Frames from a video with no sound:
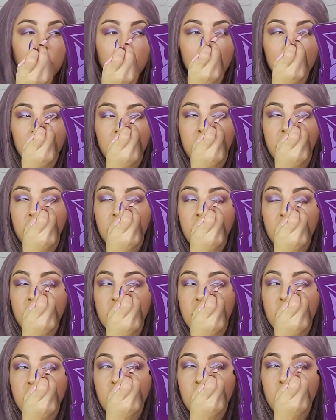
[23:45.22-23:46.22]
well,
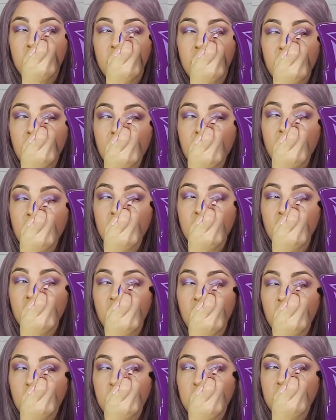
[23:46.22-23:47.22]
because you don't want that kind of
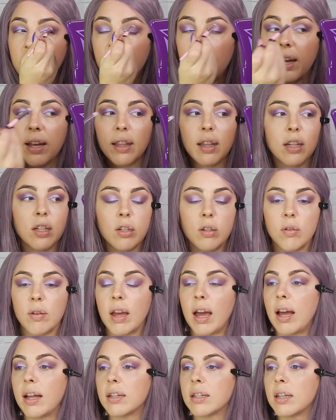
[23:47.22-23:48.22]
sharp line that you
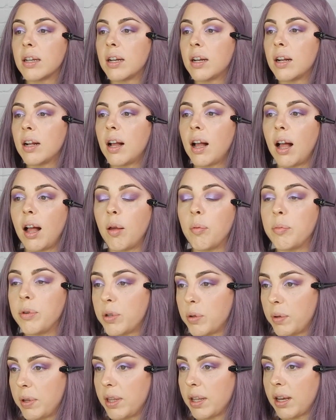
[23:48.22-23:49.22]
get
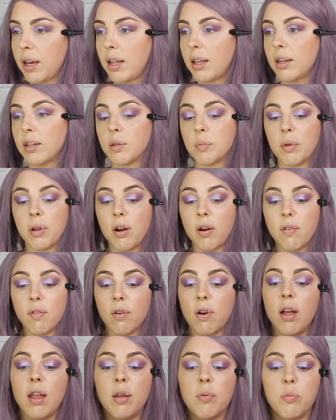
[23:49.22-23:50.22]
between the colors. But
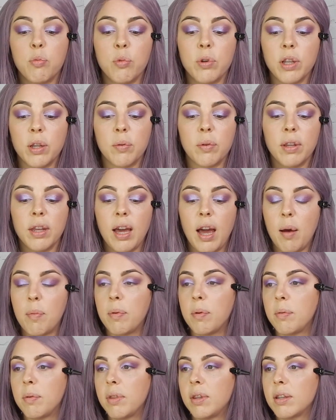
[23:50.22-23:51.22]
overall, I'm really
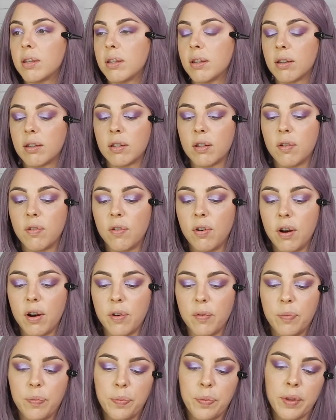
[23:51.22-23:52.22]
happy with this look so
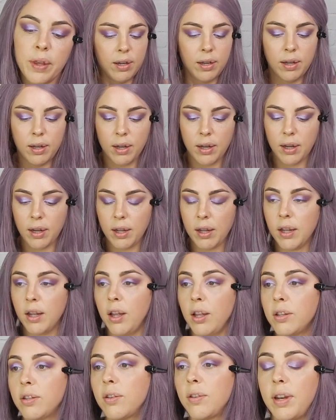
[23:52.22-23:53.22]
far.
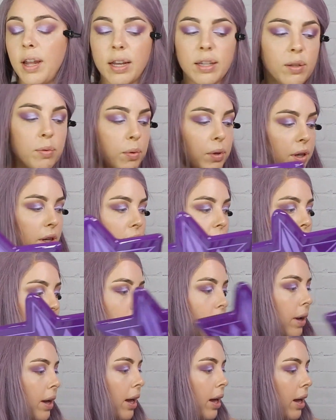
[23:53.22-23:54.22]
So next we're going to
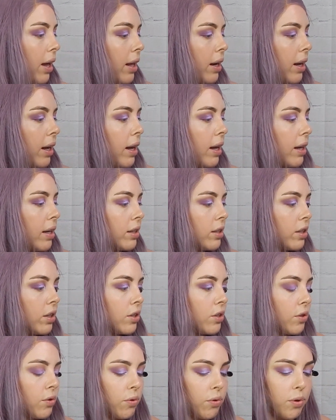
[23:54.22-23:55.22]
go ahead and
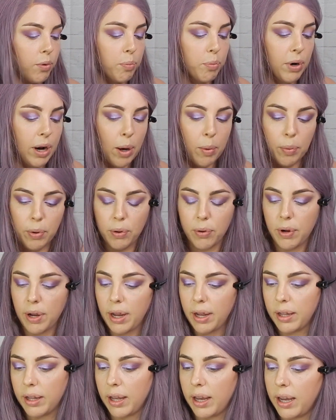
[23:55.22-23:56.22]
do the brow bone
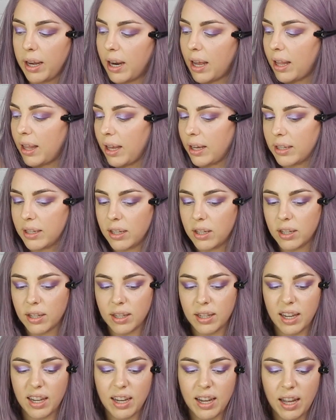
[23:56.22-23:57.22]
highlight. I like to just
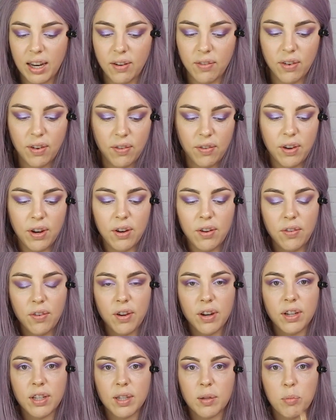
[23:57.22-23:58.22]
take kind of a
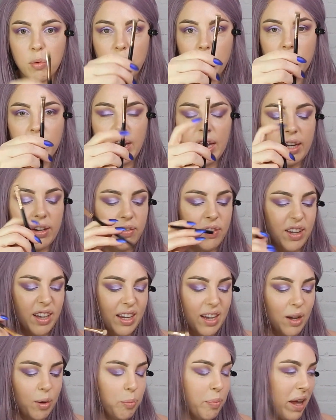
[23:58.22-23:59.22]
very small kind of like
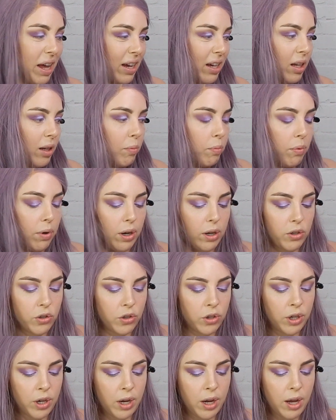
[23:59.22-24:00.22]
a packing brush.